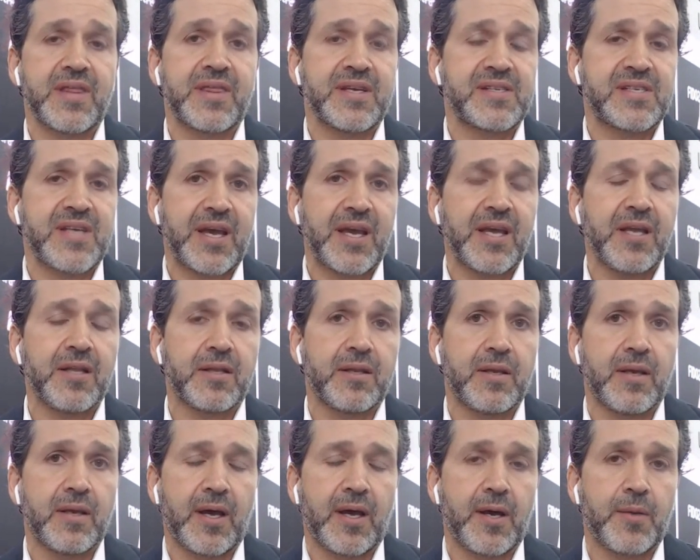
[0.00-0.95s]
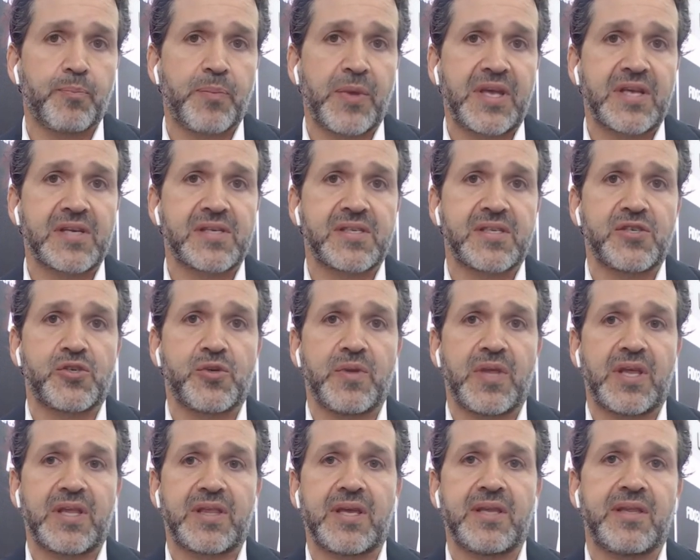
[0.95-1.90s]
The second biggest issue
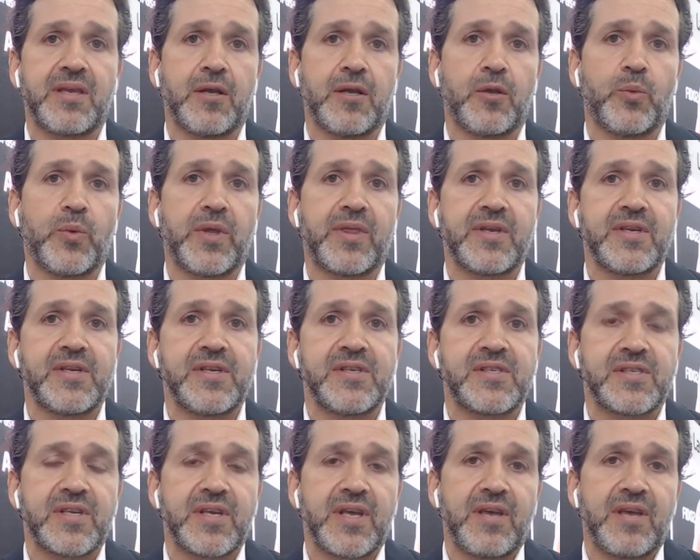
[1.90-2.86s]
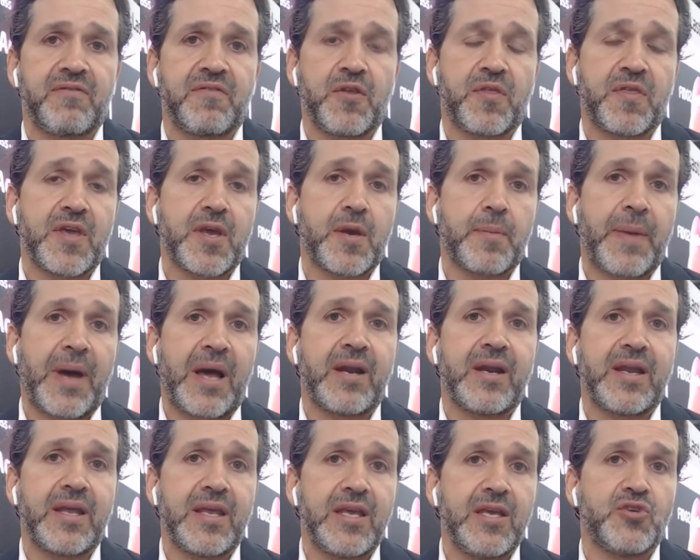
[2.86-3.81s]
that they deal with is, if you think about
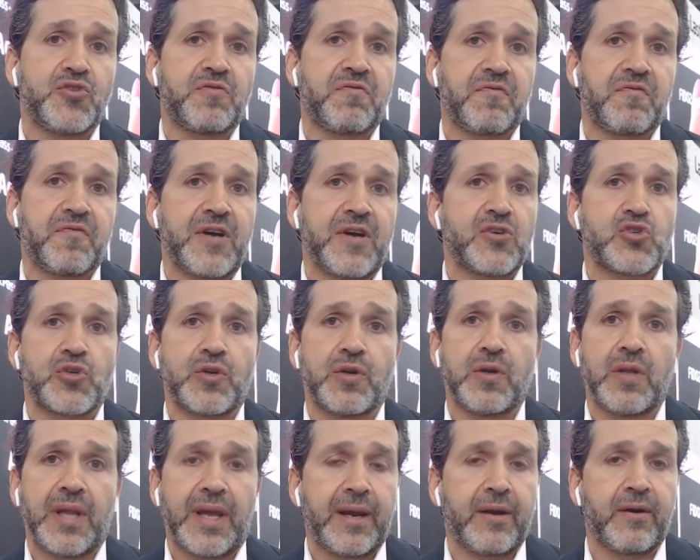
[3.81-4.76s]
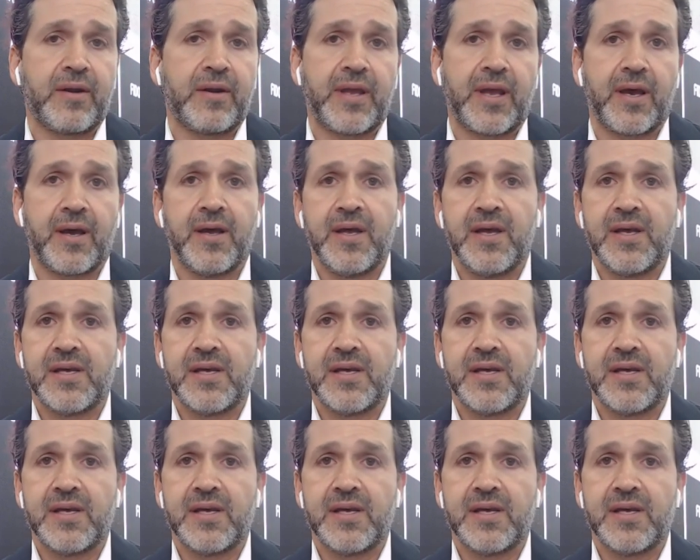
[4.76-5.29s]
it, each functional area,